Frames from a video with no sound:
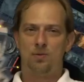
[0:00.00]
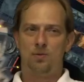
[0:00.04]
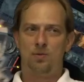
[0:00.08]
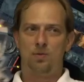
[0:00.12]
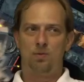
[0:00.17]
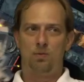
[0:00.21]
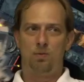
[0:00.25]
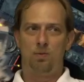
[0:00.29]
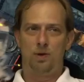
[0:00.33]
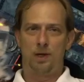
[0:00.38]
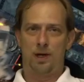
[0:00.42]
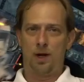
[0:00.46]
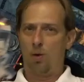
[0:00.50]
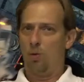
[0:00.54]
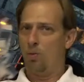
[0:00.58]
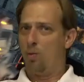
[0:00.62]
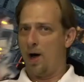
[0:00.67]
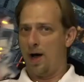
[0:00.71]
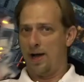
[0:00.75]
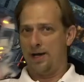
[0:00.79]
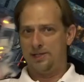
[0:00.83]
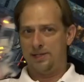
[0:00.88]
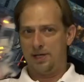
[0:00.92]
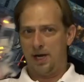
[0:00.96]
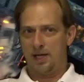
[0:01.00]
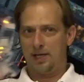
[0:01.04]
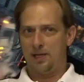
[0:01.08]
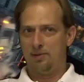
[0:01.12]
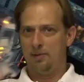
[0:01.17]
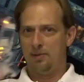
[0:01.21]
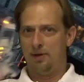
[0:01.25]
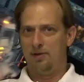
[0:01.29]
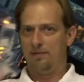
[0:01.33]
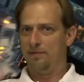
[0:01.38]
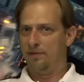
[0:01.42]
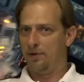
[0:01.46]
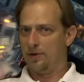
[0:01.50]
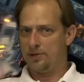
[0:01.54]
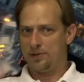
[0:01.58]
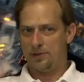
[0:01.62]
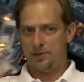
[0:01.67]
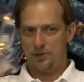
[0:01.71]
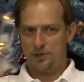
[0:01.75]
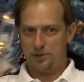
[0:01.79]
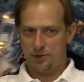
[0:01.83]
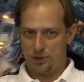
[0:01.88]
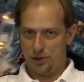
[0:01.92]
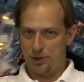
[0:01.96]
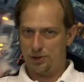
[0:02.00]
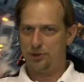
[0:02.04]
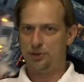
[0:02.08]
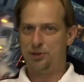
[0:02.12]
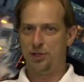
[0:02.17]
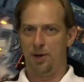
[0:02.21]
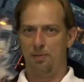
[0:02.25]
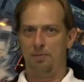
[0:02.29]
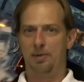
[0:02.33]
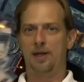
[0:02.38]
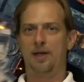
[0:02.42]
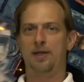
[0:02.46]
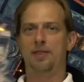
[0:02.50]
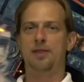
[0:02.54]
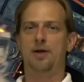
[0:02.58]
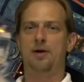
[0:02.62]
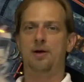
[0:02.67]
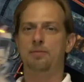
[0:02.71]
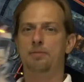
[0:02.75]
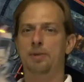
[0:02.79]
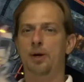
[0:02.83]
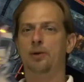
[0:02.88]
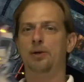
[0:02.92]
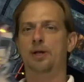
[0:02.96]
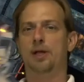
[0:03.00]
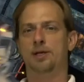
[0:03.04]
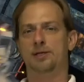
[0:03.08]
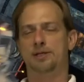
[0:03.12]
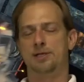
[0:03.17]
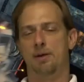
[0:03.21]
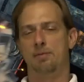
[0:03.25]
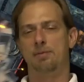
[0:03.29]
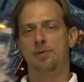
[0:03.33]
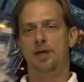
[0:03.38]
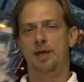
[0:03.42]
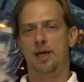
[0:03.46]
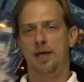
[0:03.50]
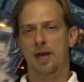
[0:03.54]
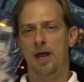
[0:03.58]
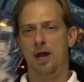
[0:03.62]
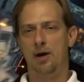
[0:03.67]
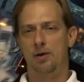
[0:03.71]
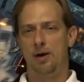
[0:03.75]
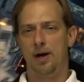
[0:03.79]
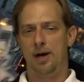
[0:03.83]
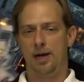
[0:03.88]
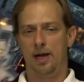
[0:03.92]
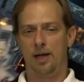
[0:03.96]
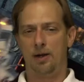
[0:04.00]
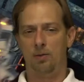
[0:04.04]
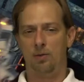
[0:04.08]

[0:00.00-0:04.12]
why a document versus just jumping in there and building something and iterating,